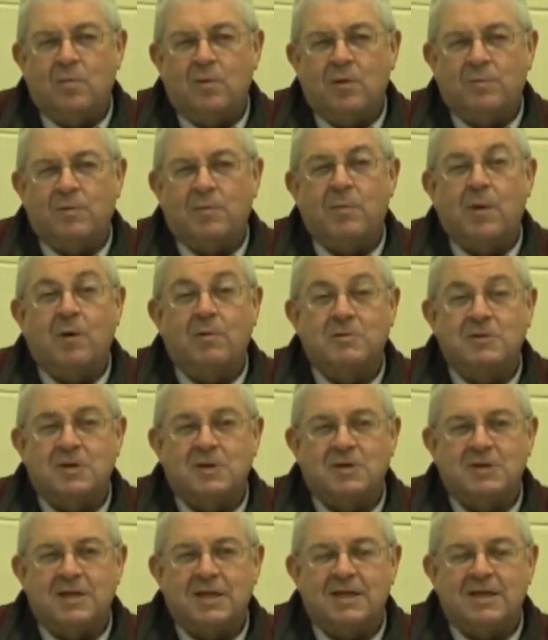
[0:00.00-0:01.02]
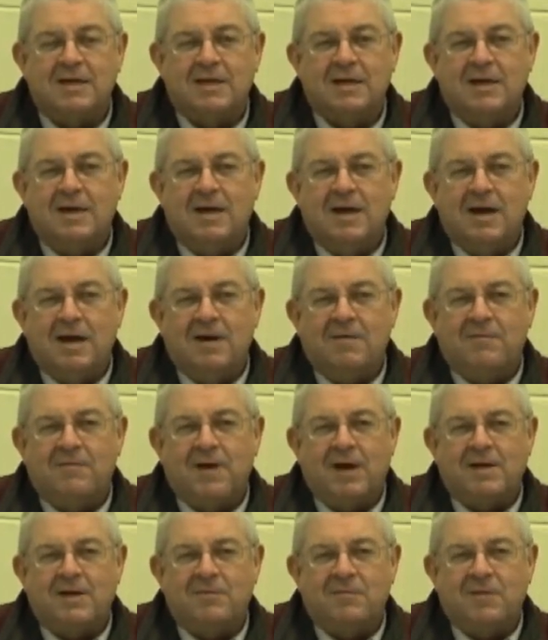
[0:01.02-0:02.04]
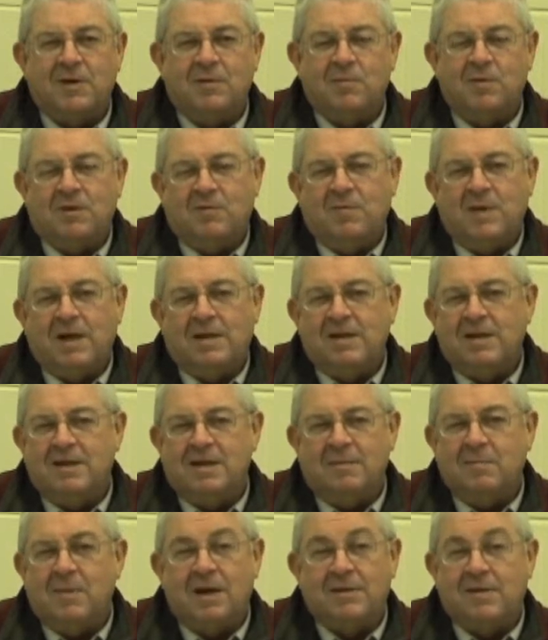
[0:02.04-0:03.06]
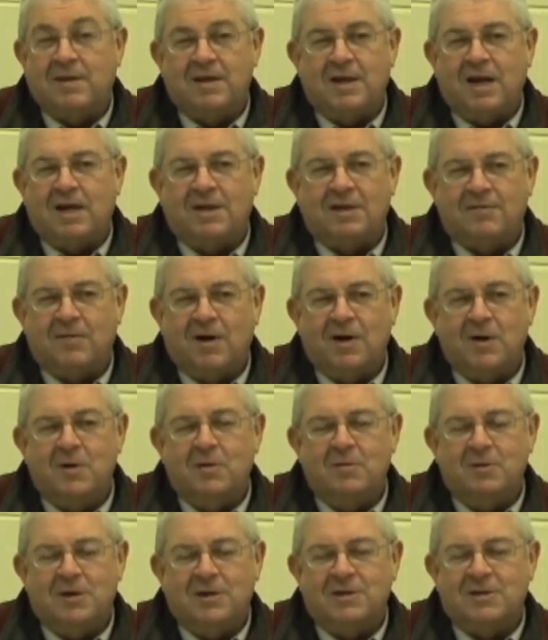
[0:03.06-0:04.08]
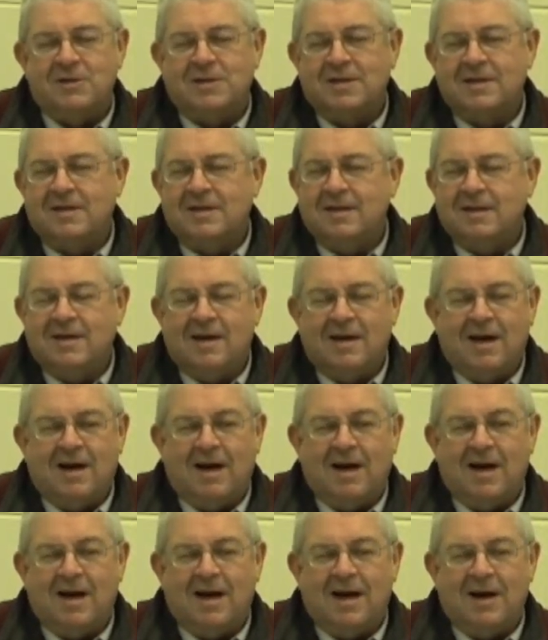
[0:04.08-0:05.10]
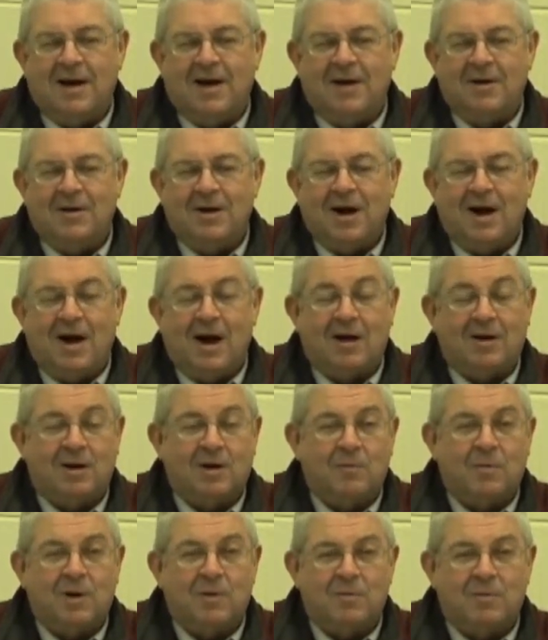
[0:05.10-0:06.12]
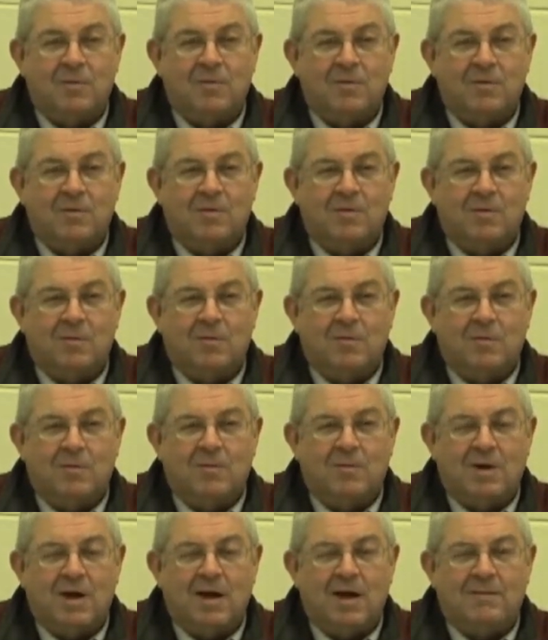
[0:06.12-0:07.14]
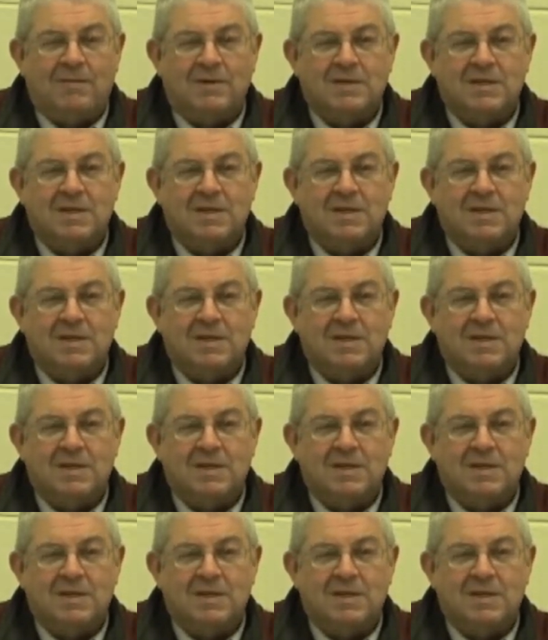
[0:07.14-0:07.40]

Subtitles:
with proposals that effectively would have meant the death of our unions, hardly what any of